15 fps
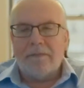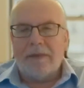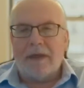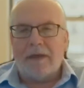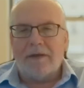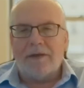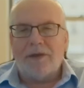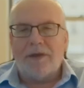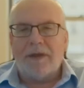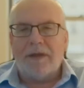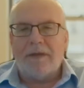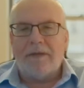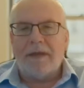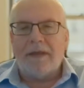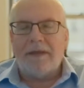Last
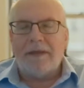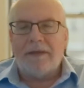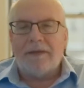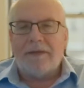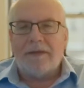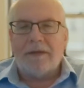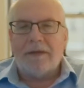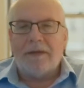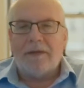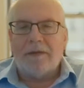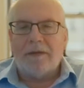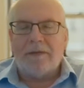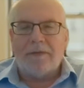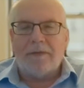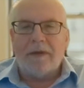year they did a
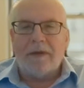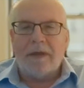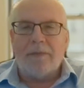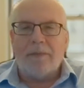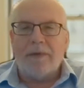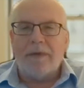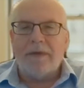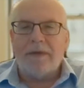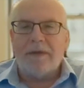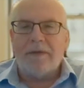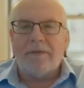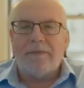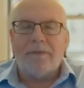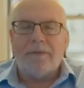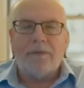lot of 3D
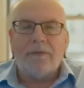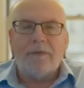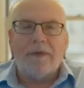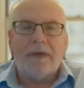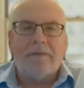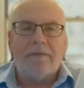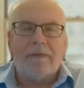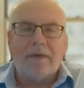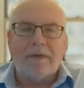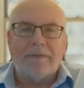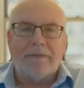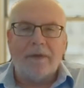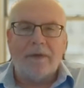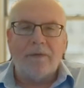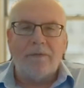printing for their
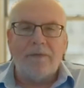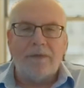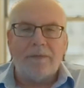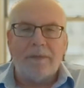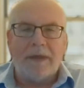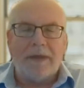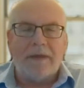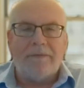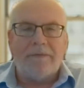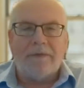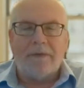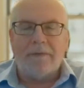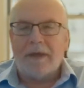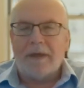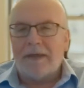phones, making
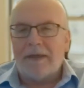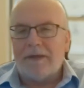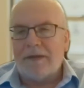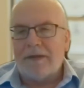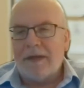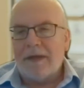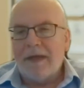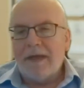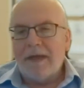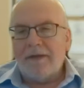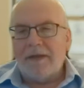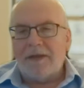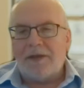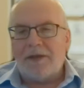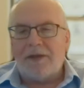phone cases.
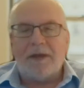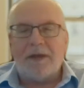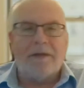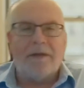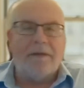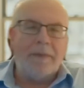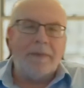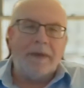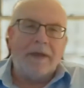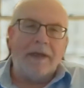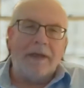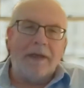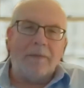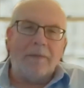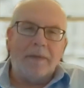This year they've been a
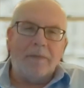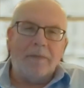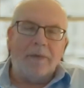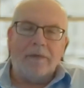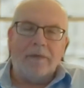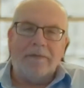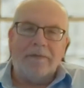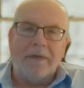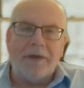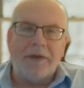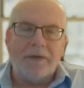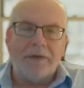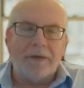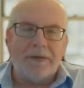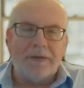little bit more
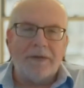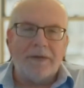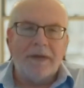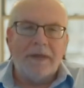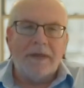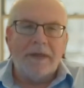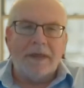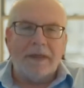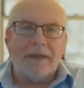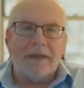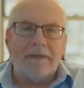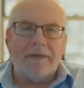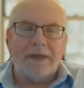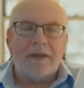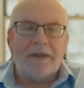adventurous, and
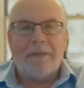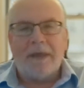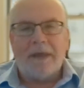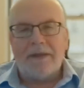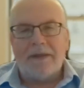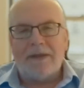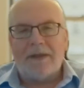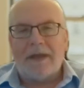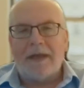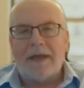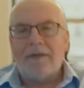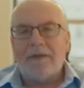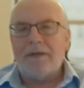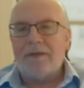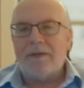they've actually made
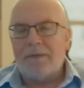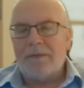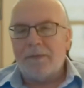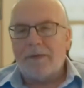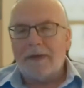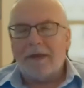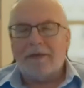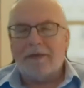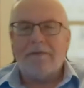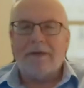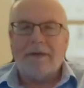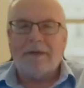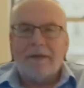stands for their